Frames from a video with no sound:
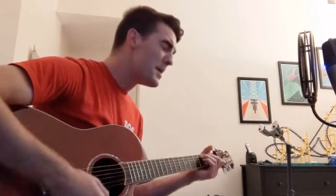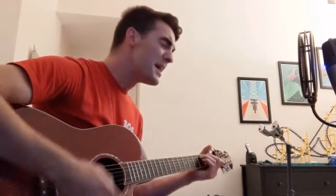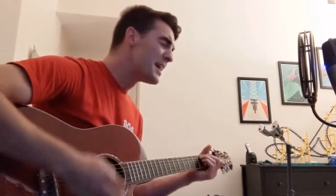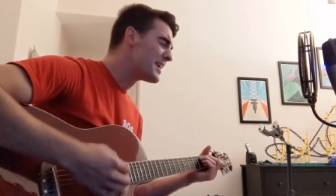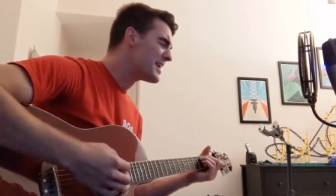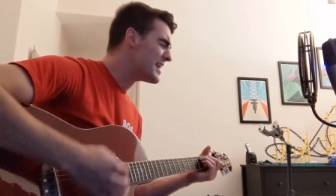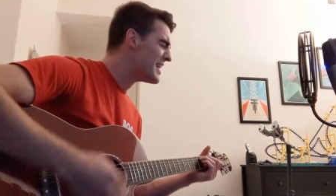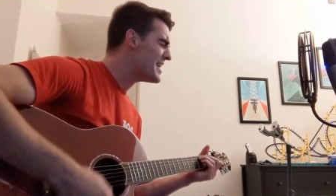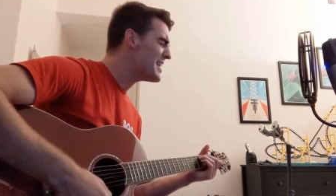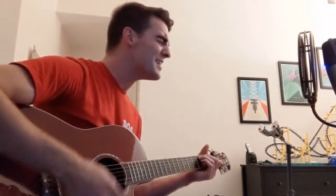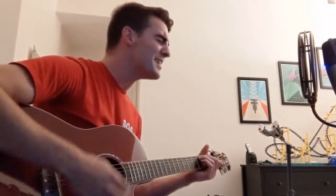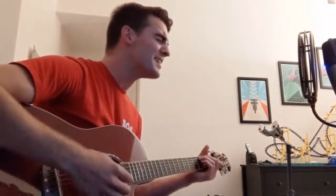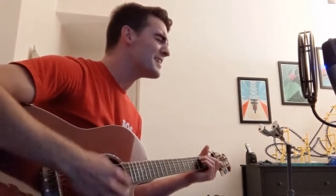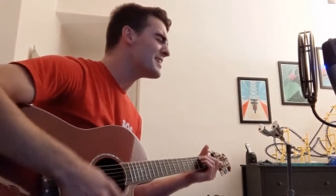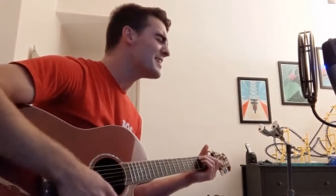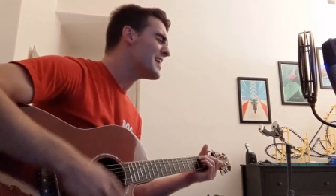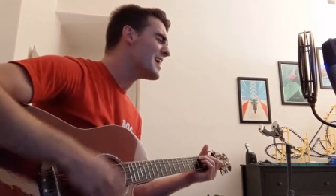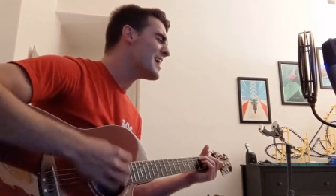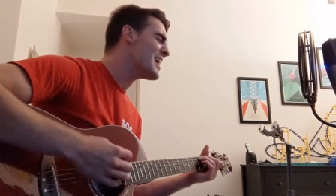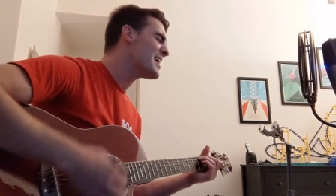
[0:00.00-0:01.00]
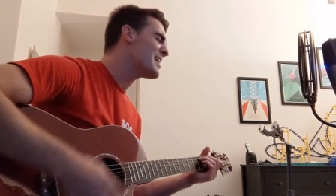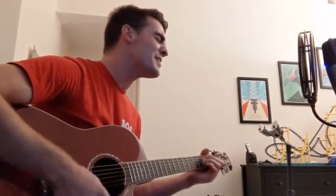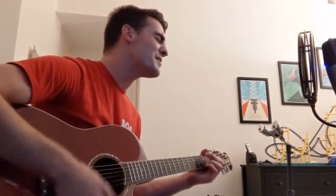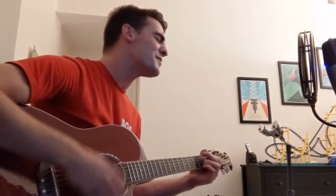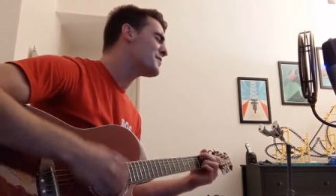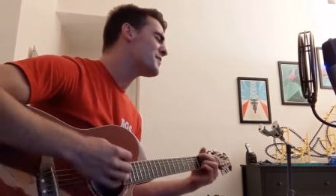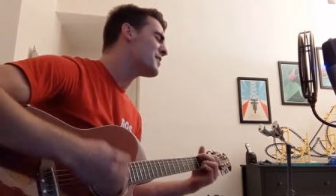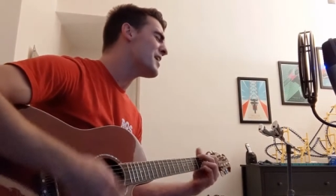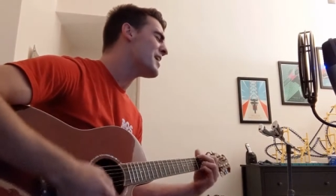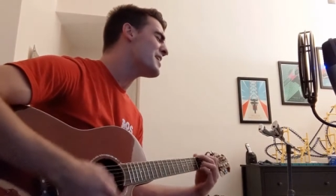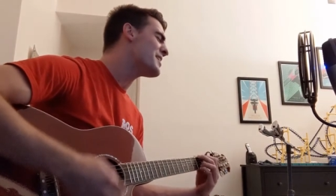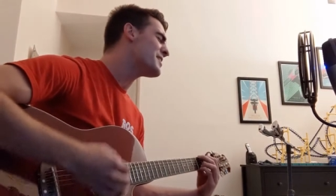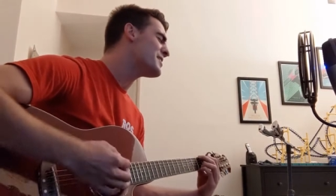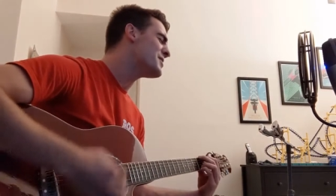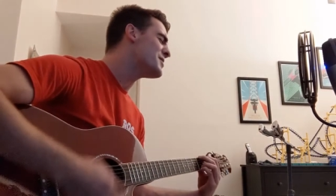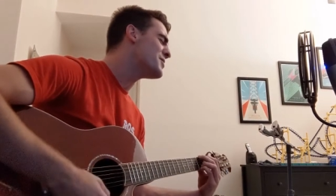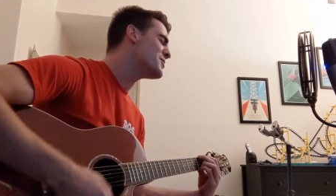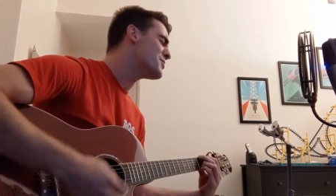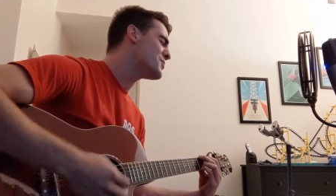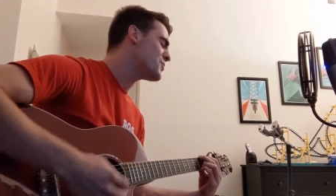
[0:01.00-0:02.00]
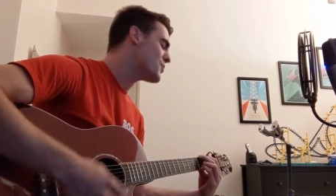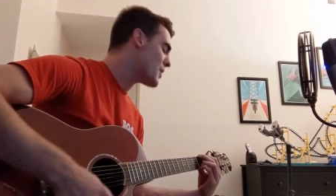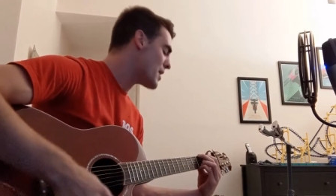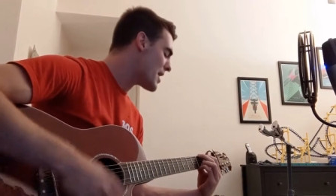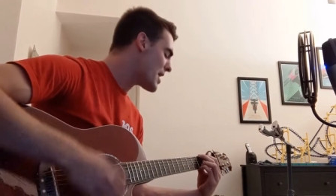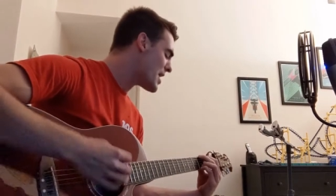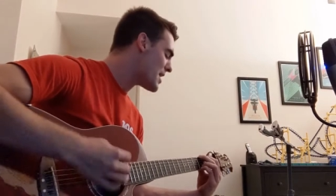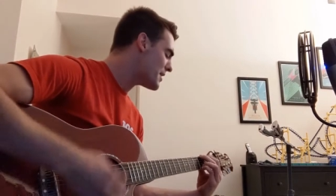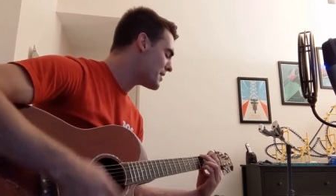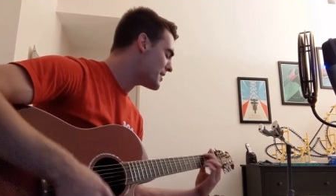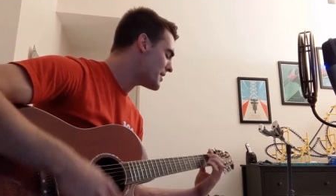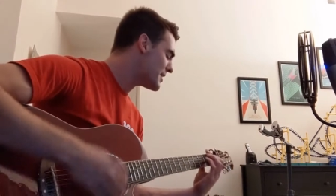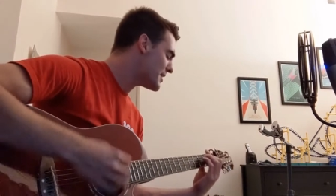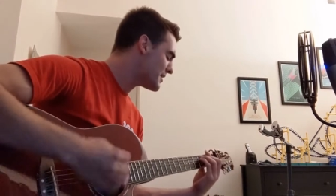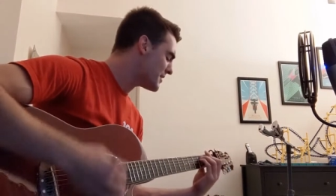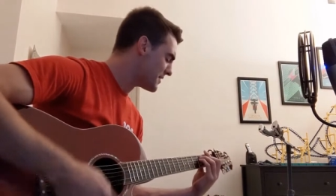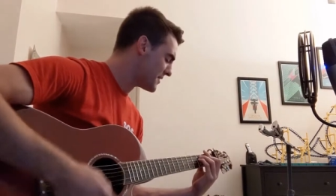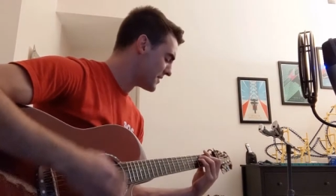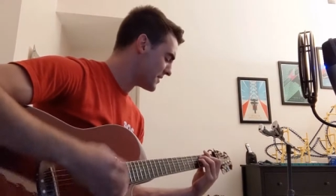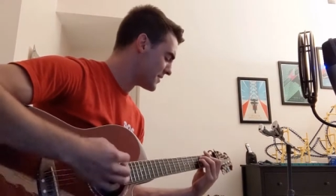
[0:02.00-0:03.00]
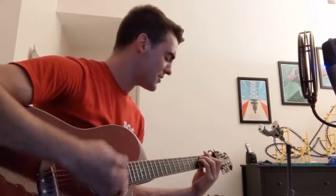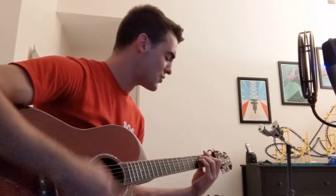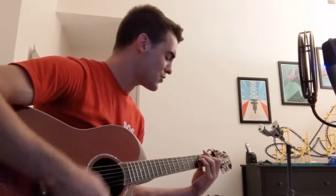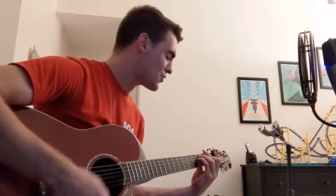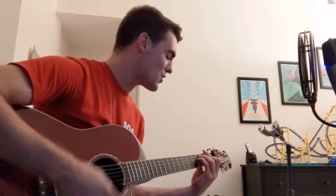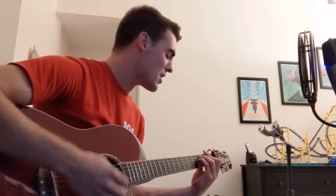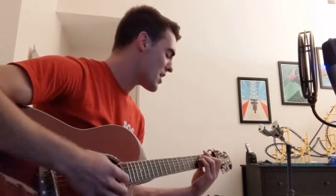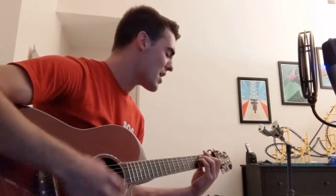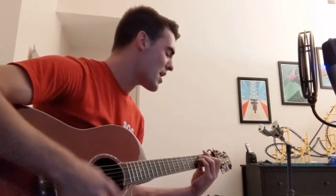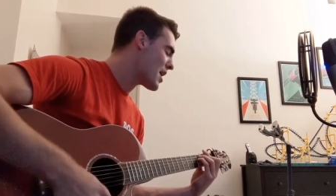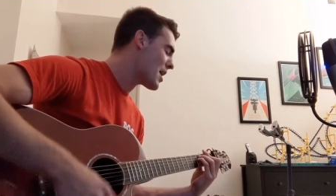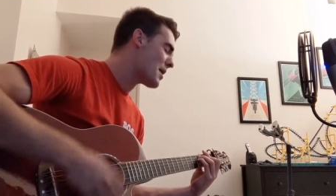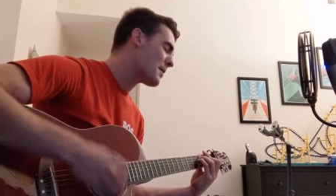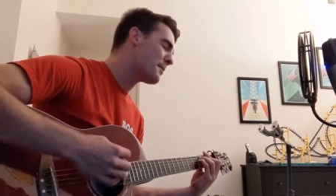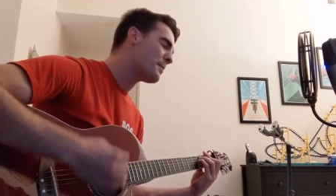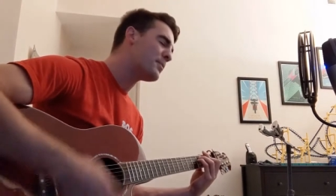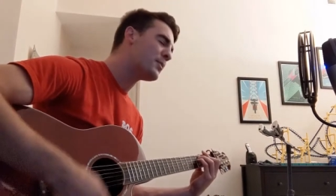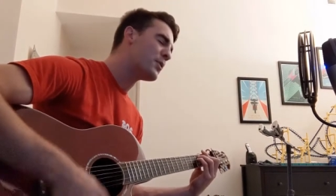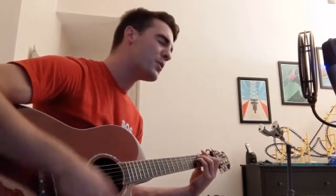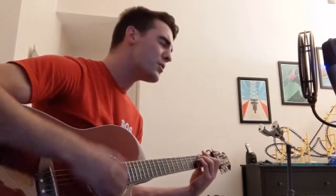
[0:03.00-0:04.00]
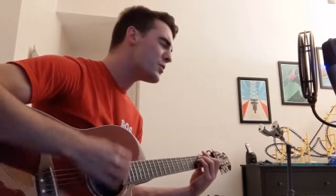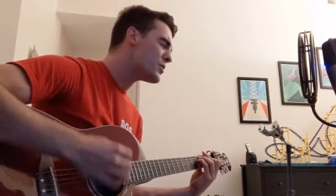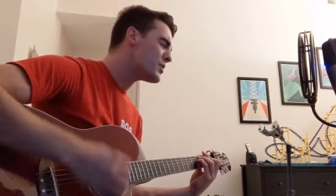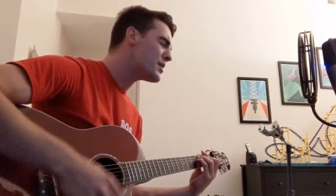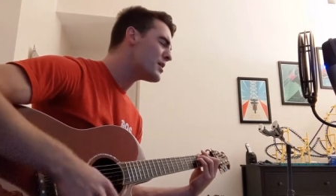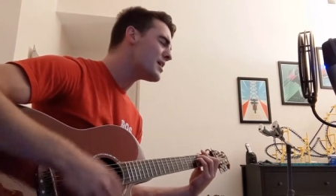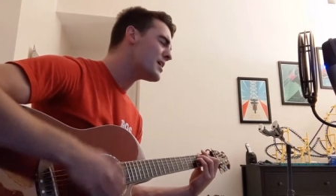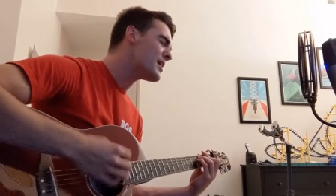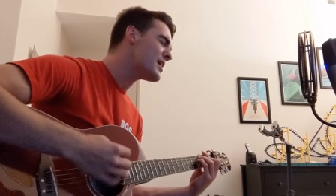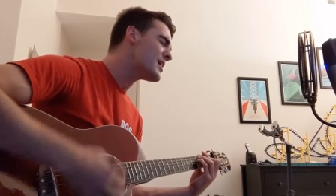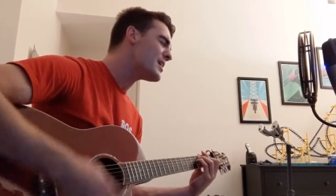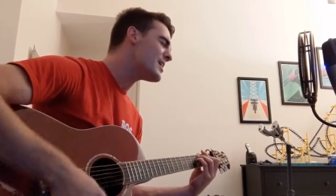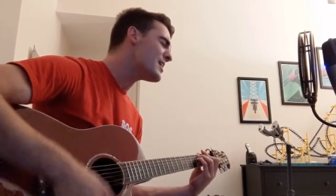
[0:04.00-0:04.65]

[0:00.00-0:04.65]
begin again and find a new end. It's trampoline